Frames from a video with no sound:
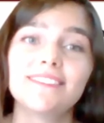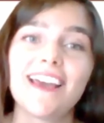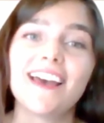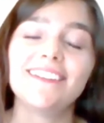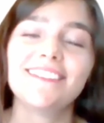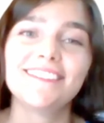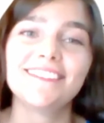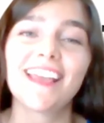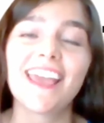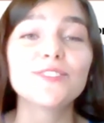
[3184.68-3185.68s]
And
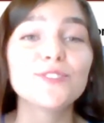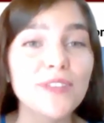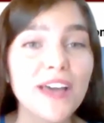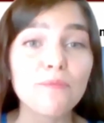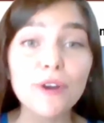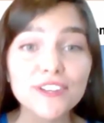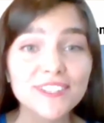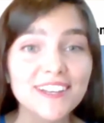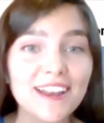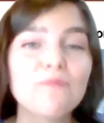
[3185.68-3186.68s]
I can't do that in
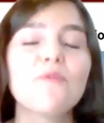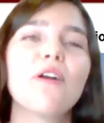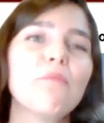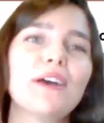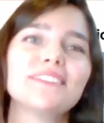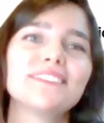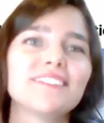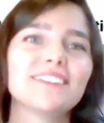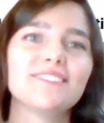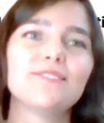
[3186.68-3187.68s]
person anymore, but
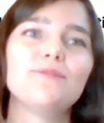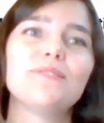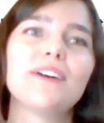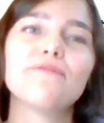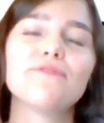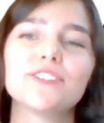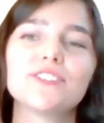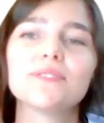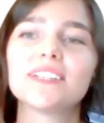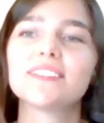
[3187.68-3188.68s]
still get to do that
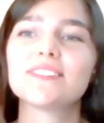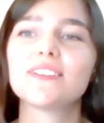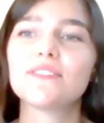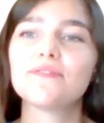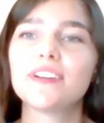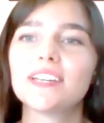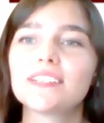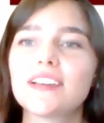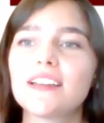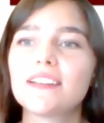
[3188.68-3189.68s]
virtually. So very
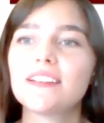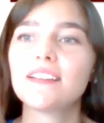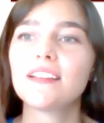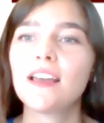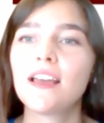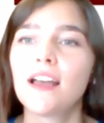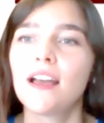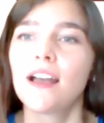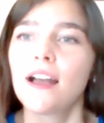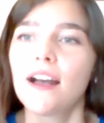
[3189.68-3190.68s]
excited.
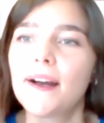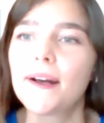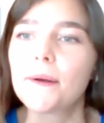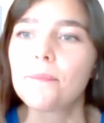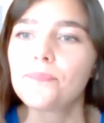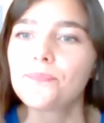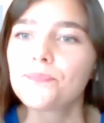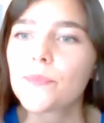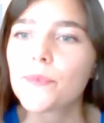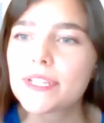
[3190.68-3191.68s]

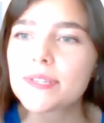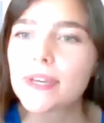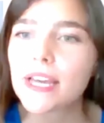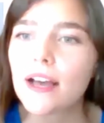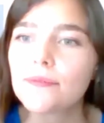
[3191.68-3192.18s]
What else we got?